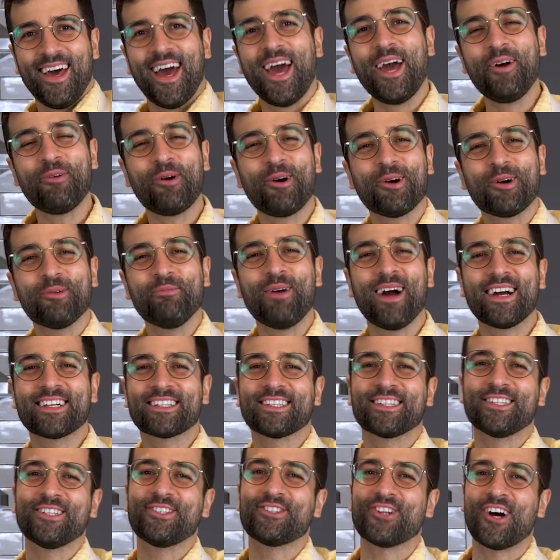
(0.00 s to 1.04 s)
Hey, welcome back to
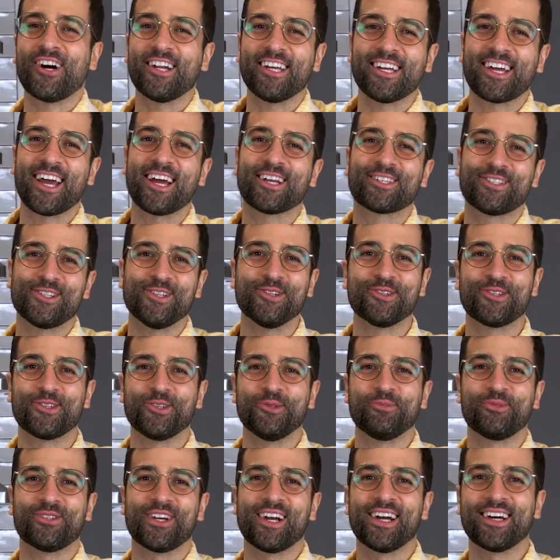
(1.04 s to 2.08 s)
the JonnyCakes
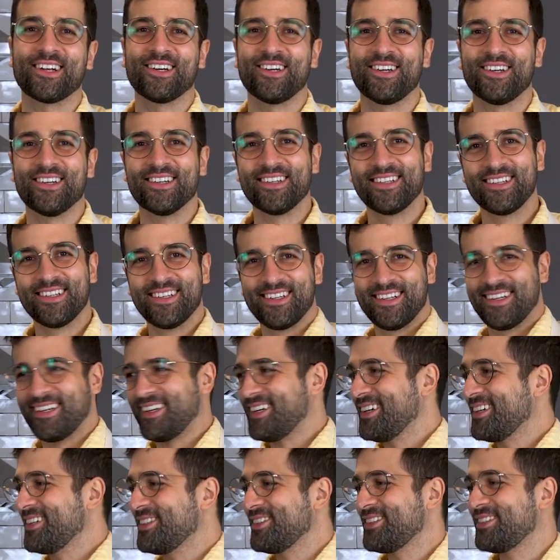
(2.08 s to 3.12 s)
YouTube channel.
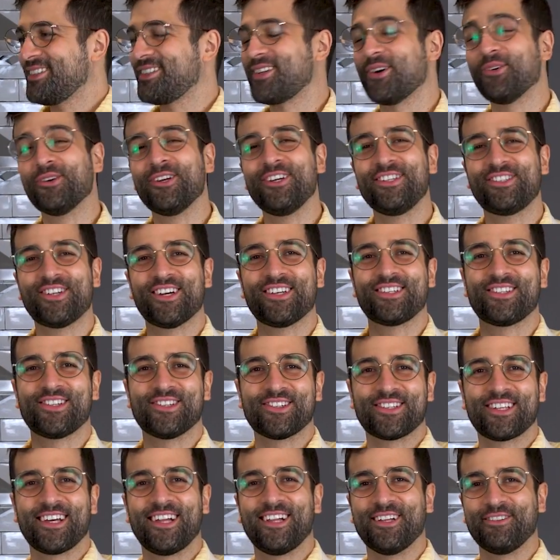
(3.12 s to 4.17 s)
Don't adjust your
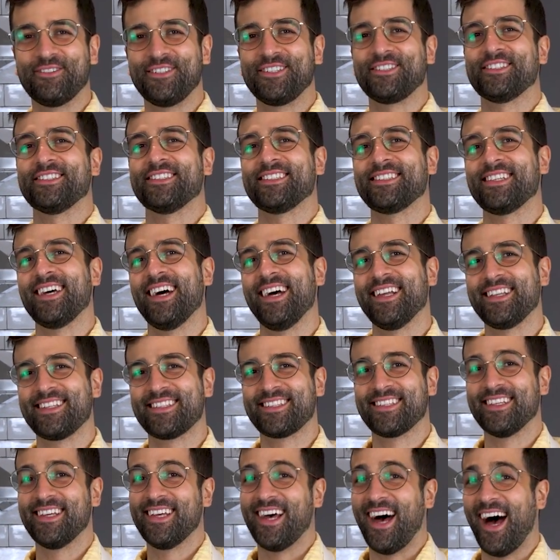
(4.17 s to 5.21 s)
television
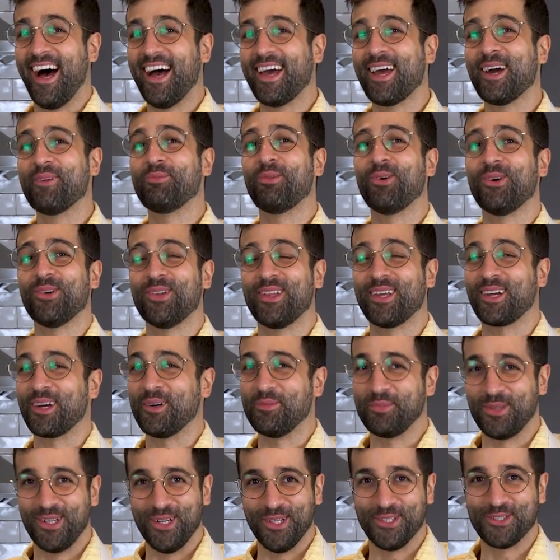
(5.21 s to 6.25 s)
sets. I am holding a
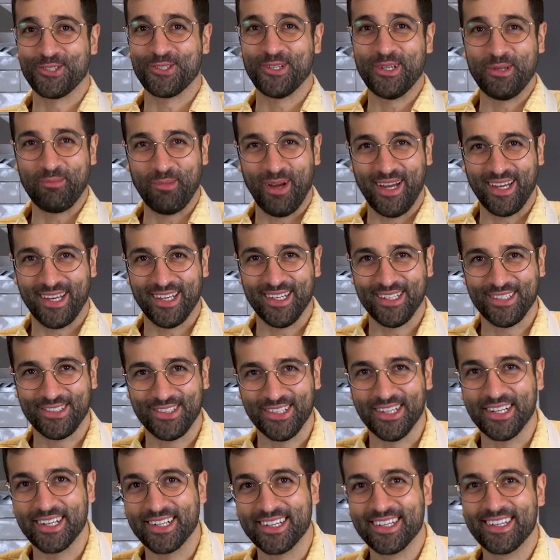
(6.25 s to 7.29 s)
plunger in my
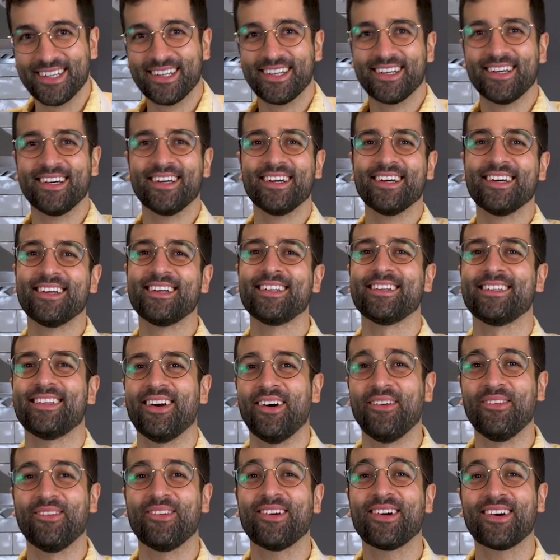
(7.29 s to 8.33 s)
kitchen.
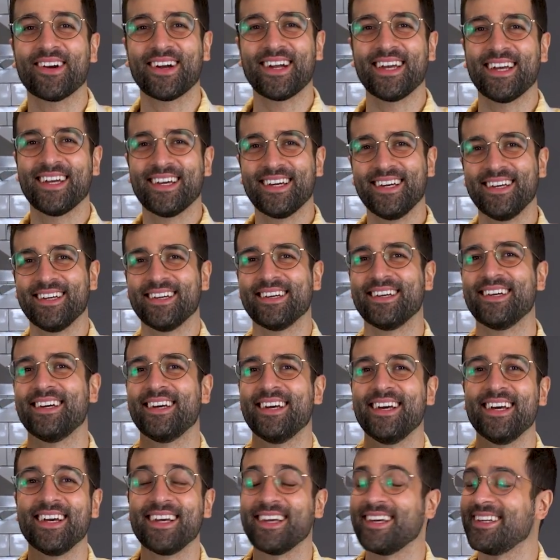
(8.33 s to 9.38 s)
Don't worry,
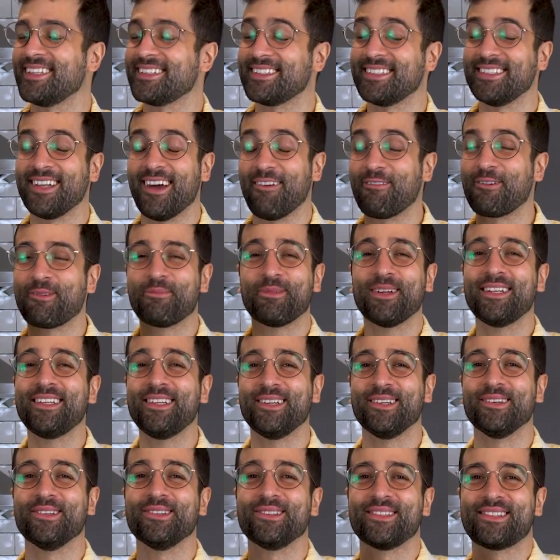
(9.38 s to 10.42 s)
it's never been
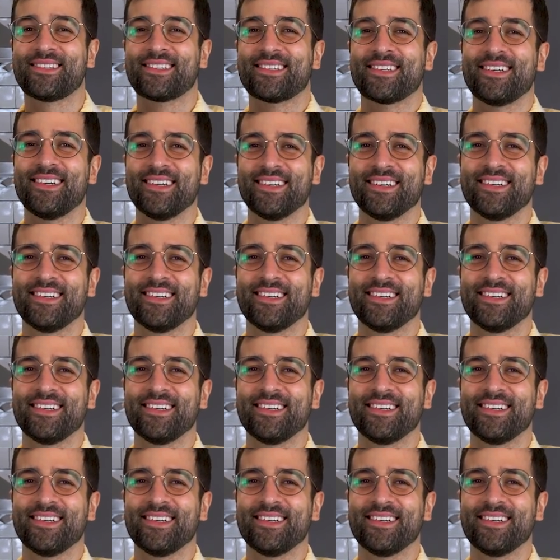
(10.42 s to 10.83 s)
used.